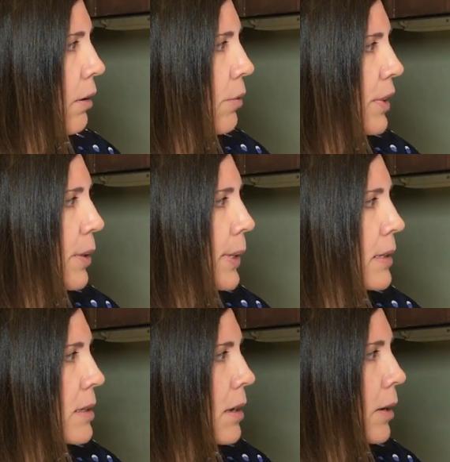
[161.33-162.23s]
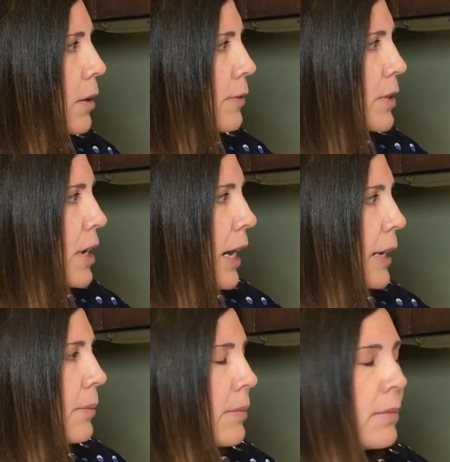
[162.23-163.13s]
When you get stuck over
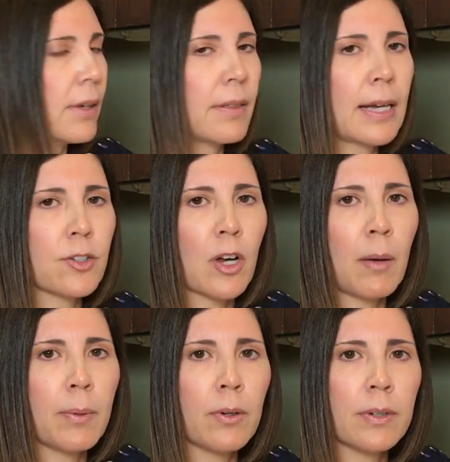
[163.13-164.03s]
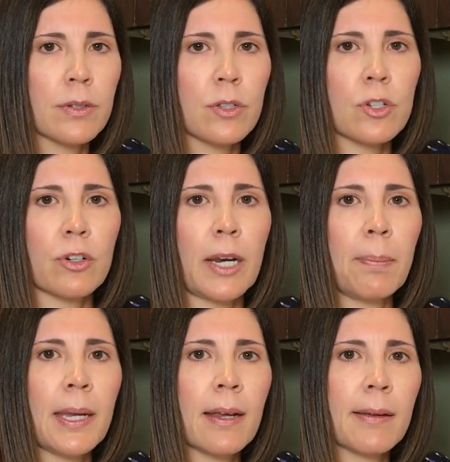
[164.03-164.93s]
time and that jawbone is
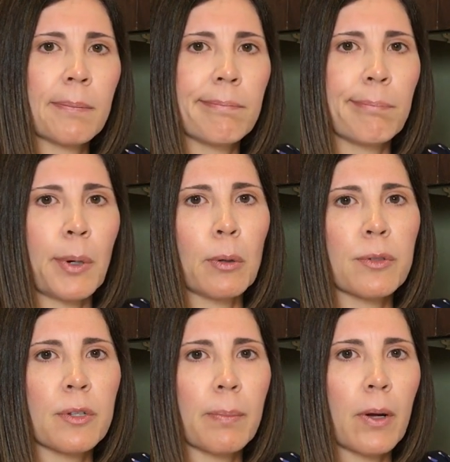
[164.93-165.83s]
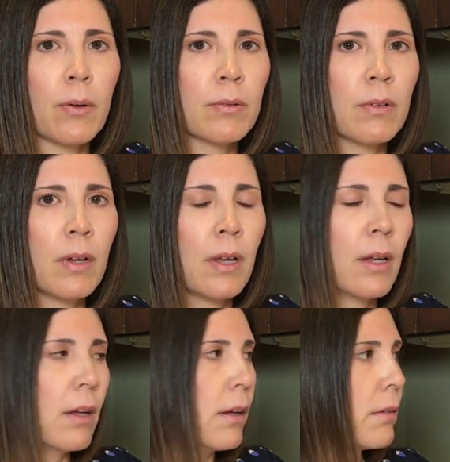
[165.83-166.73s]
scraping bone to bone,
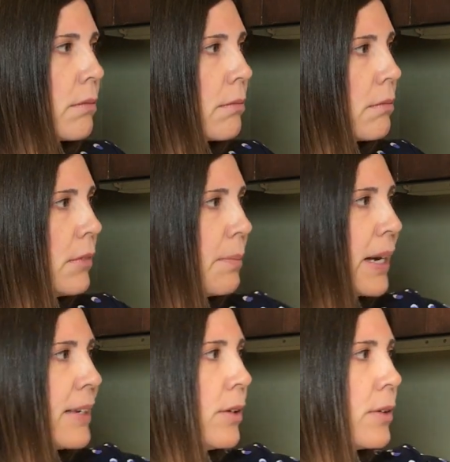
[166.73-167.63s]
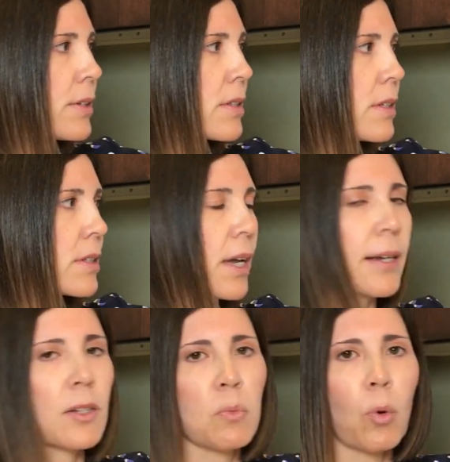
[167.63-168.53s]
you might notice this
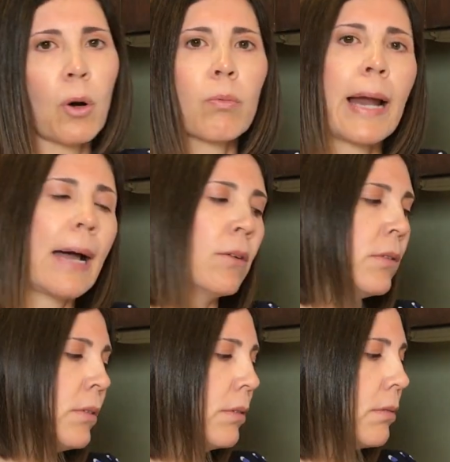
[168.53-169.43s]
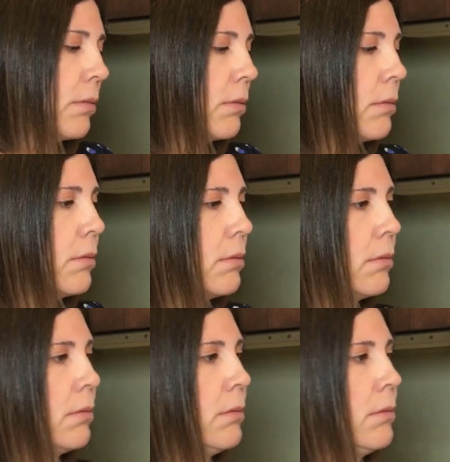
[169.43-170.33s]
side is more round.
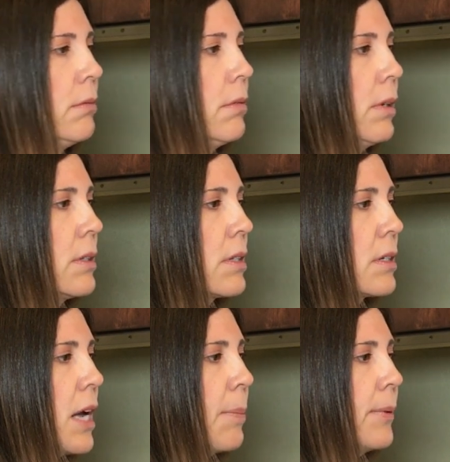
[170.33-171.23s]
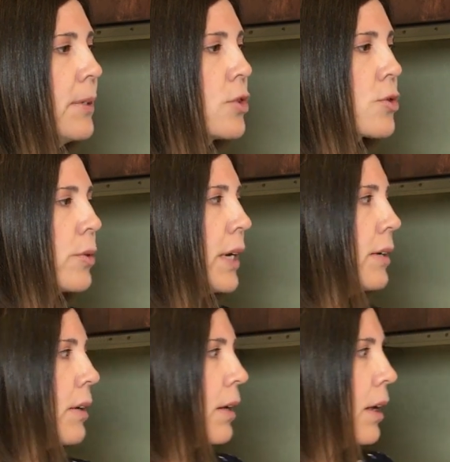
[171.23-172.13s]
That's the top of this
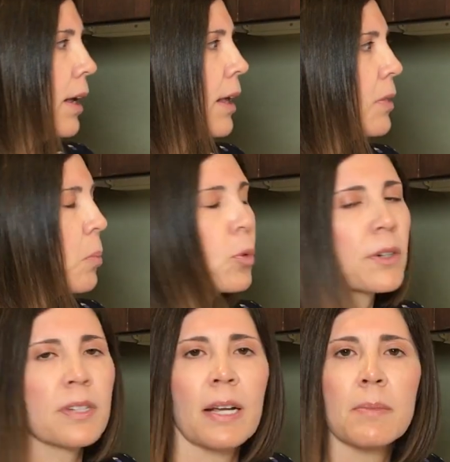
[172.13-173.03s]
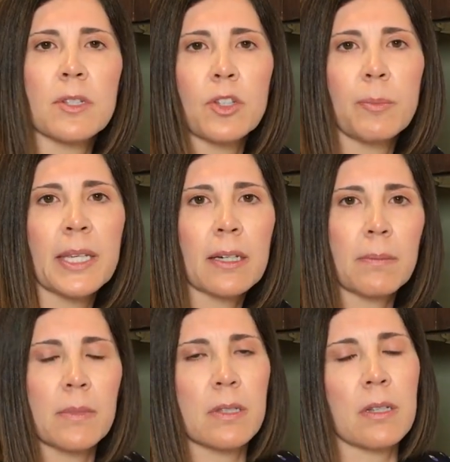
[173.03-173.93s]
joint. And the more times that you
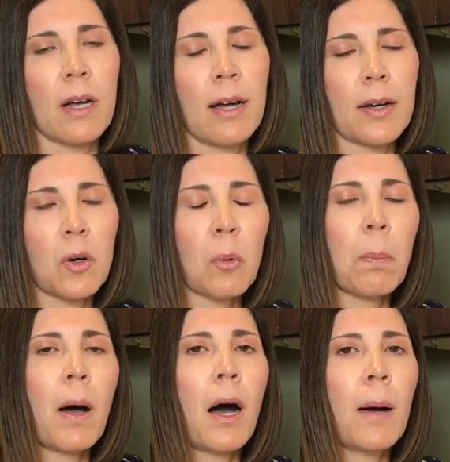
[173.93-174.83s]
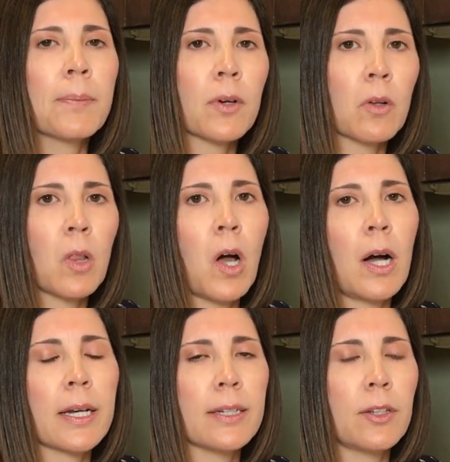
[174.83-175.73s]
become stuck or popped or
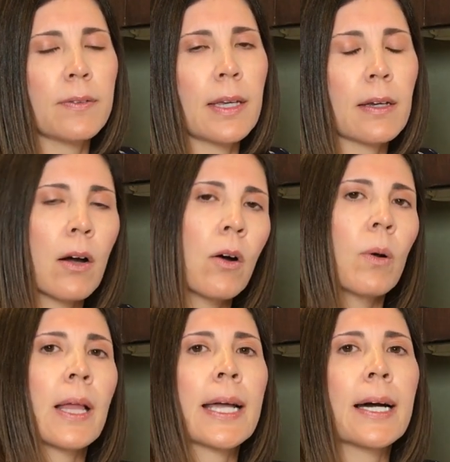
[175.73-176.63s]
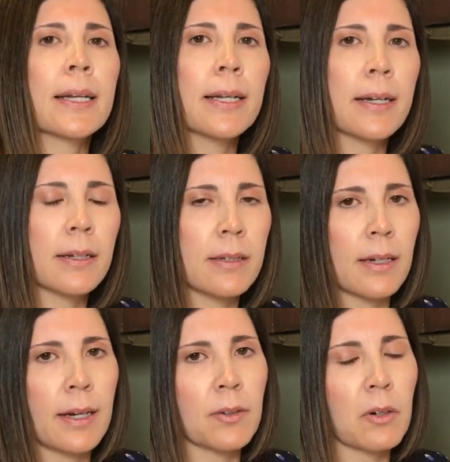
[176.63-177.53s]
locked and you think, oh, well, I got it
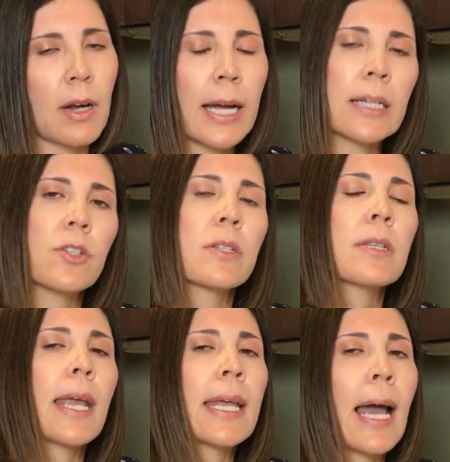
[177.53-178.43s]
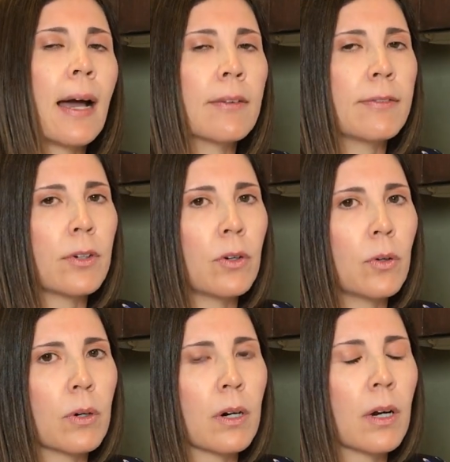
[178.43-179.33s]
undone, or I can just take Advil,
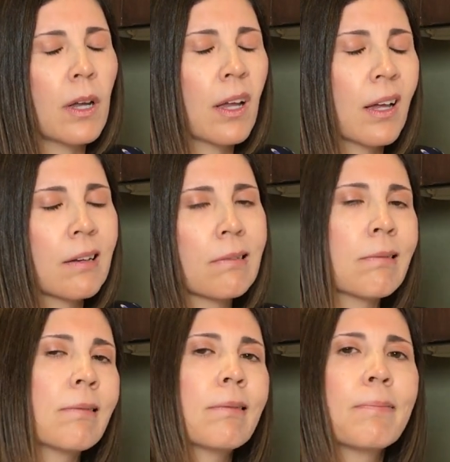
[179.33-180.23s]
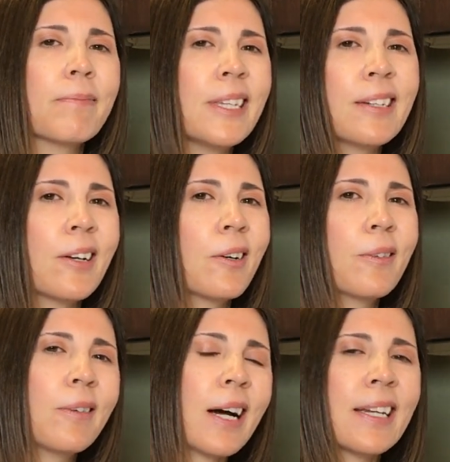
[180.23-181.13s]
or you
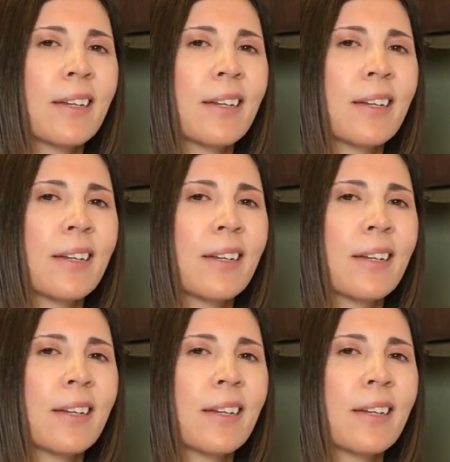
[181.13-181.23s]
know, I